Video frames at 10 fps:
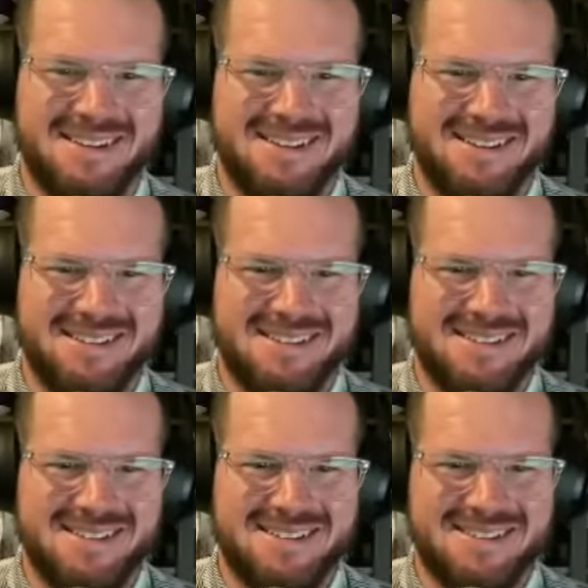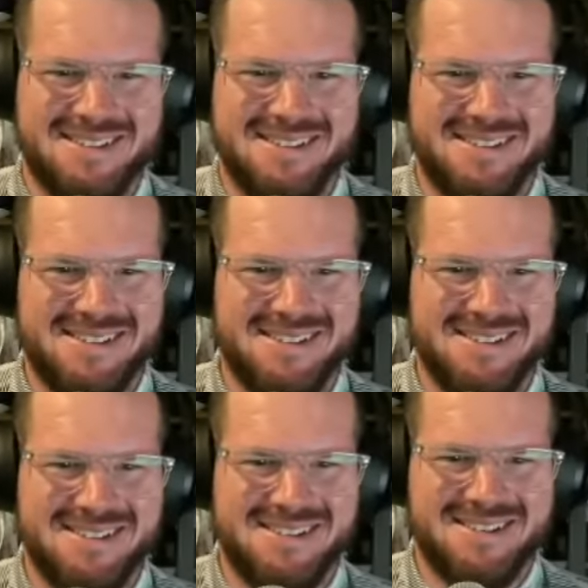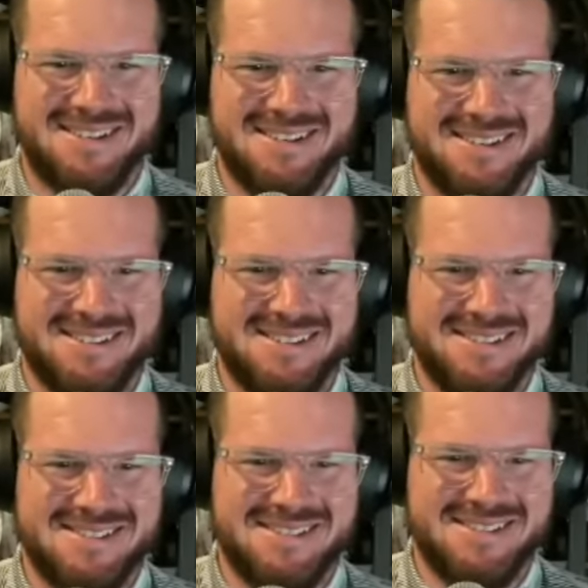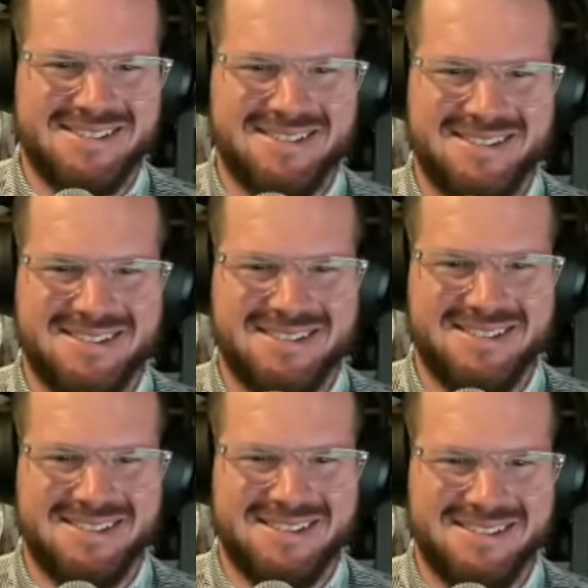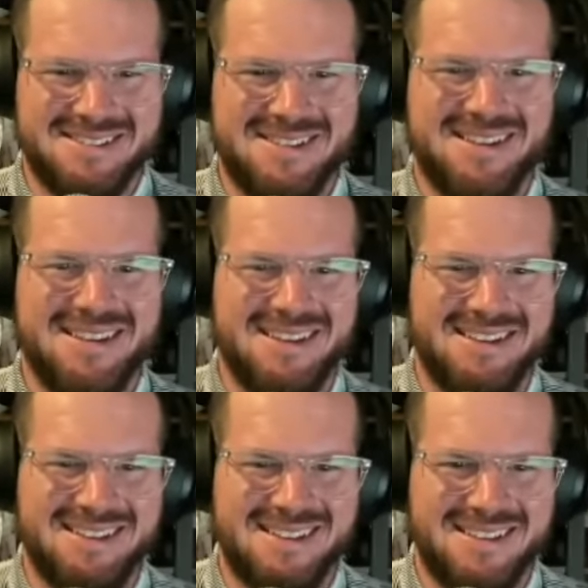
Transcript: (silent)